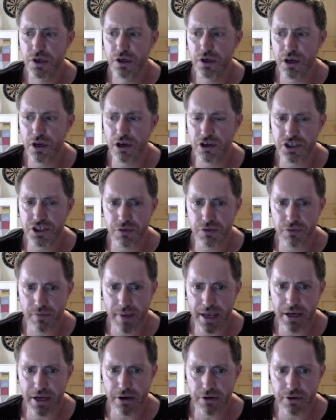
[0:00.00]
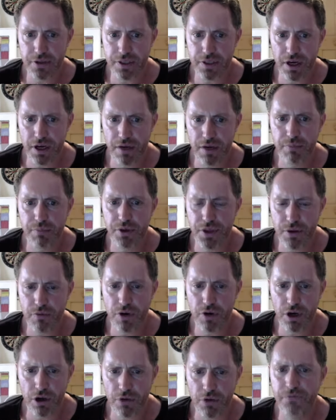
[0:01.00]
largely Remainer at the time. But there were
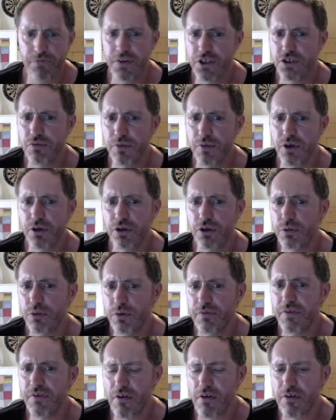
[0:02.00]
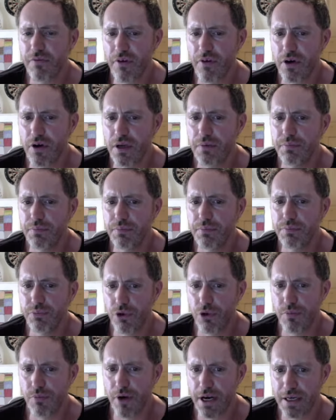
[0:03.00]
a lot of fishermen who were very, very
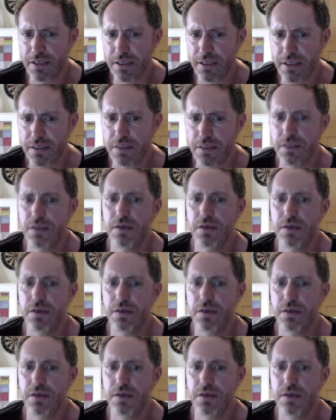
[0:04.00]
pro-Brexit,